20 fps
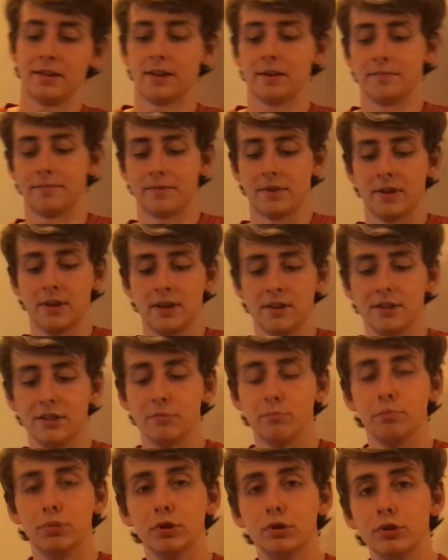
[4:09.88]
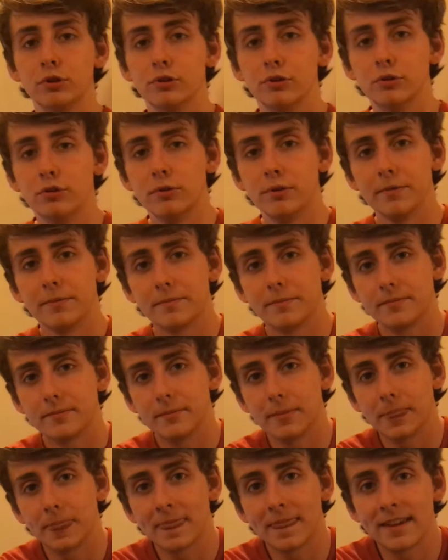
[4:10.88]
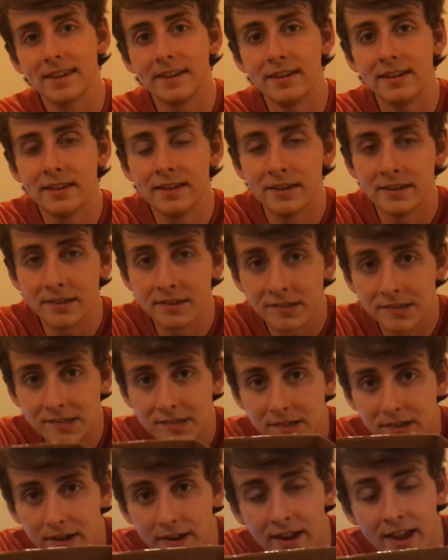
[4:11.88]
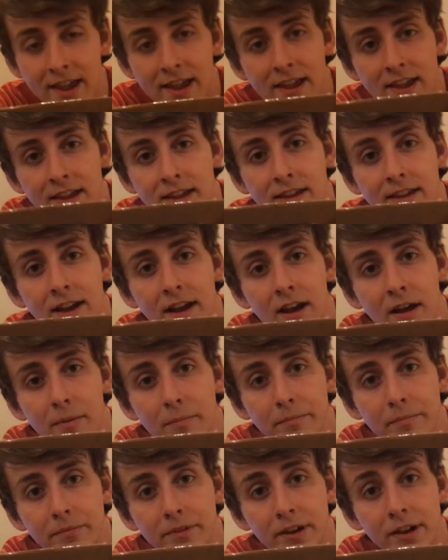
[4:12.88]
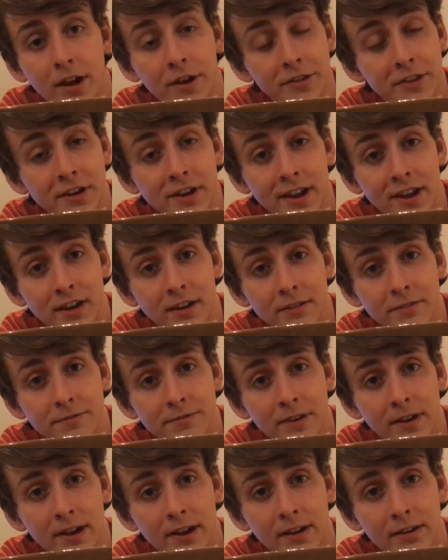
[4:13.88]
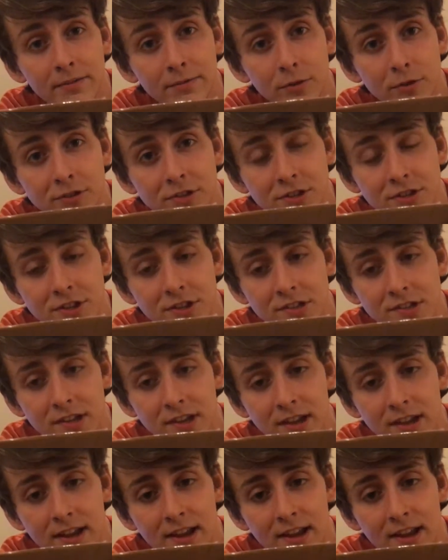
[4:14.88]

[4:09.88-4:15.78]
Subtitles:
there. The blue is are the negative voltages,